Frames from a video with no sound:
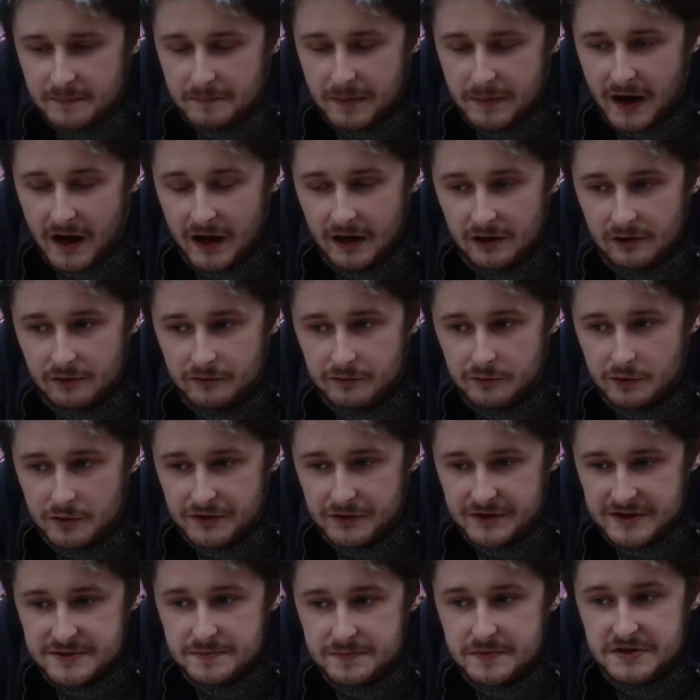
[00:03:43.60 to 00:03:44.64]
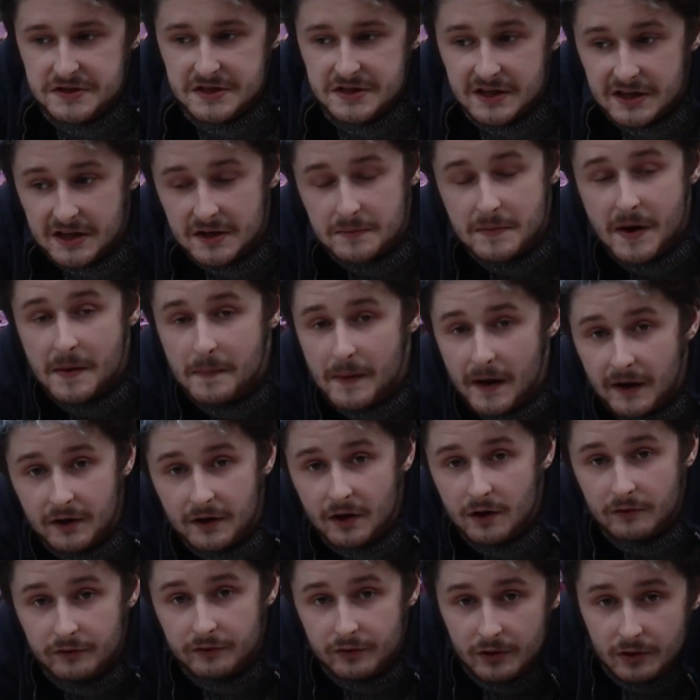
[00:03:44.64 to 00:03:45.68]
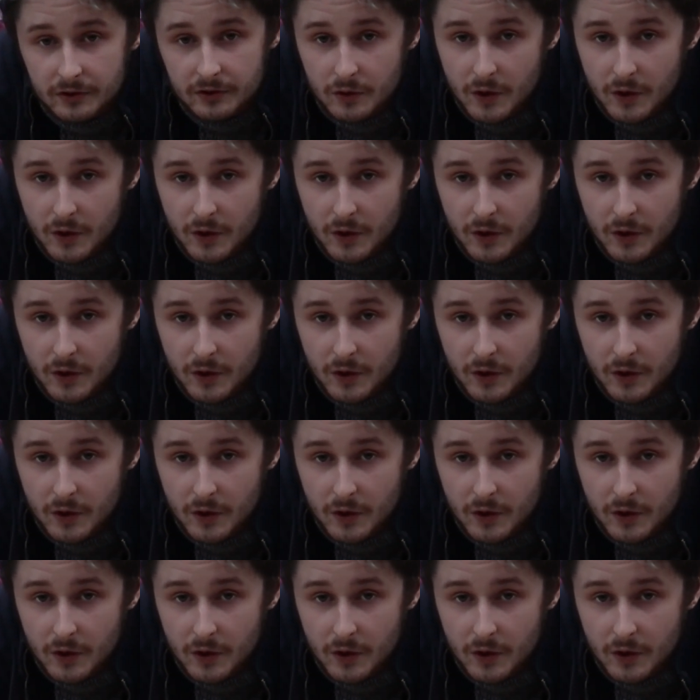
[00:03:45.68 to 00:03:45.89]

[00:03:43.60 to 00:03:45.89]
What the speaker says: pile of wood that's been sitting in my backyard for